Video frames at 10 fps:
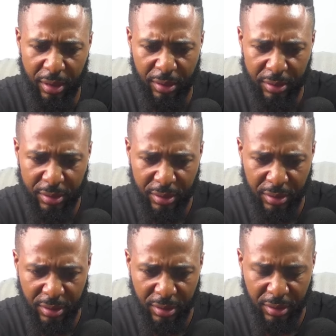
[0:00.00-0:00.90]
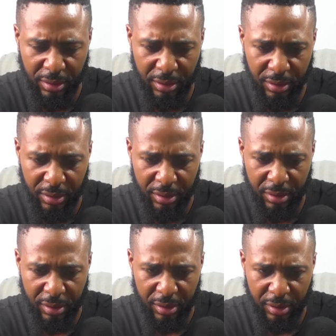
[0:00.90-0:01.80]

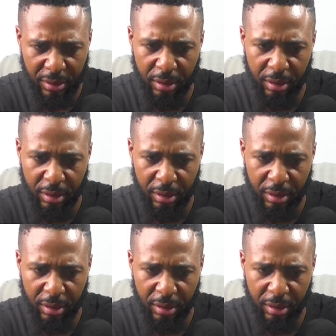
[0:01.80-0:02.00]
I